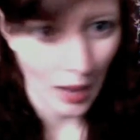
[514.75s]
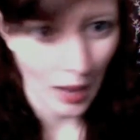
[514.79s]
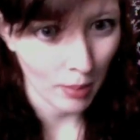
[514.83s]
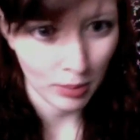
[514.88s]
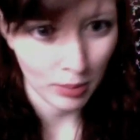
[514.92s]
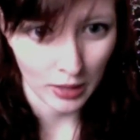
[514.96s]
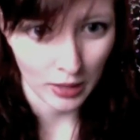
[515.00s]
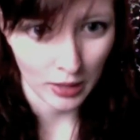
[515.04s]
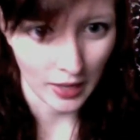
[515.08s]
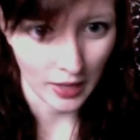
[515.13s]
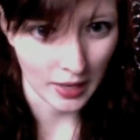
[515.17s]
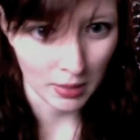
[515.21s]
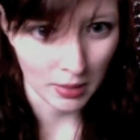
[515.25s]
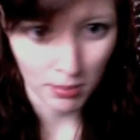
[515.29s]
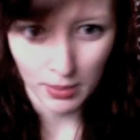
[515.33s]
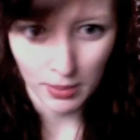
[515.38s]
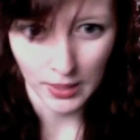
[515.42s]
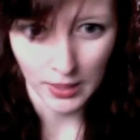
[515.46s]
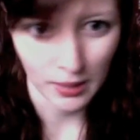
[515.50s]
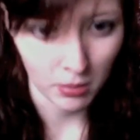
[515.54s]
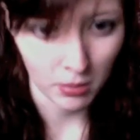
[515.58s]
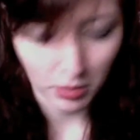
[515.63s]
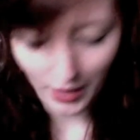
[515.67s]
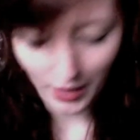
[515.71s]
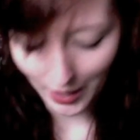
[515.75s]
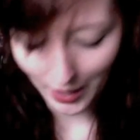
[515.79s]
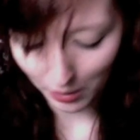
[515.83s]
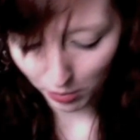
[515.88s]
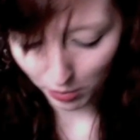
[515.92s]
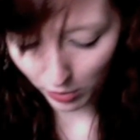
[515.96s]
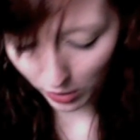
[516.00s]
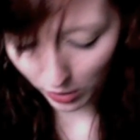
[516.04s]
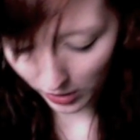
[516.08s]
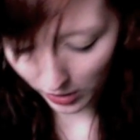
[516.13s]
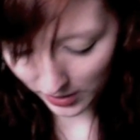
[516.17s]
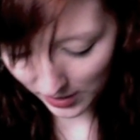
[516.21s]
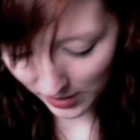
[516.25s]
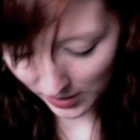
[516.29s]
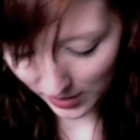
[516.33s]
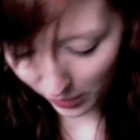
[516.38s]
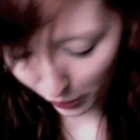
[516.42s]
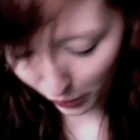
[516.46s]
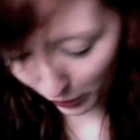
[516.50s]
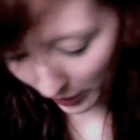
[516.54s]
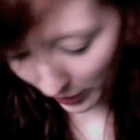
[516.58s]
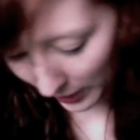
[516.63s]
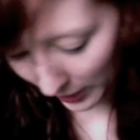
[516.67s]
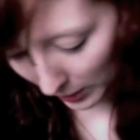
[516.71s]
a plain big black book, because I don't
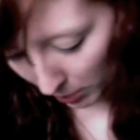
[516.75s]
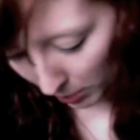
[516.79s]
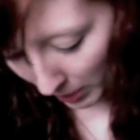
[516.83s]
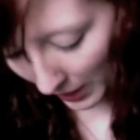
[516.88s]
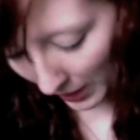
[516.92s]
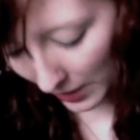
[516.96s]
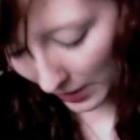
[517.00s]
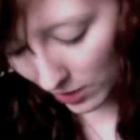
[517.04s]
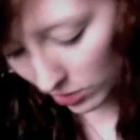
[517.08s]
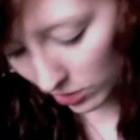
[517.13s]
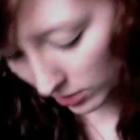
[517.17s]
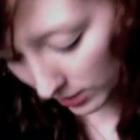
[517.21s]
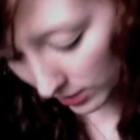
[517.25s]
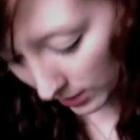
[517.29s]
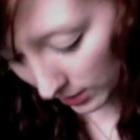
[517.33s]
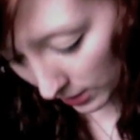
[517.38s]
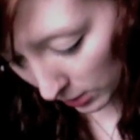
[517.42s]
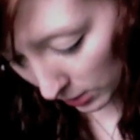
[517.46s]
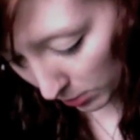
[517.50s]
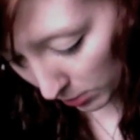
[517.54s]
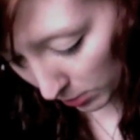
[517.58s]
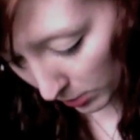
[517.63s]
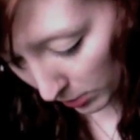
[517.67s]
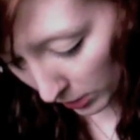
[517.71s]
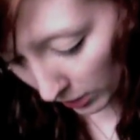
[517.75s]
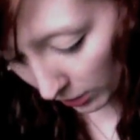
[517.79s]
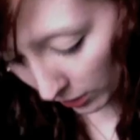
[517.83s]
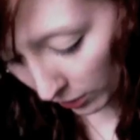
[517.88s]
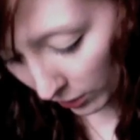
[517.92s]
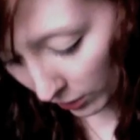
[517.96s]
really like the pages in this book.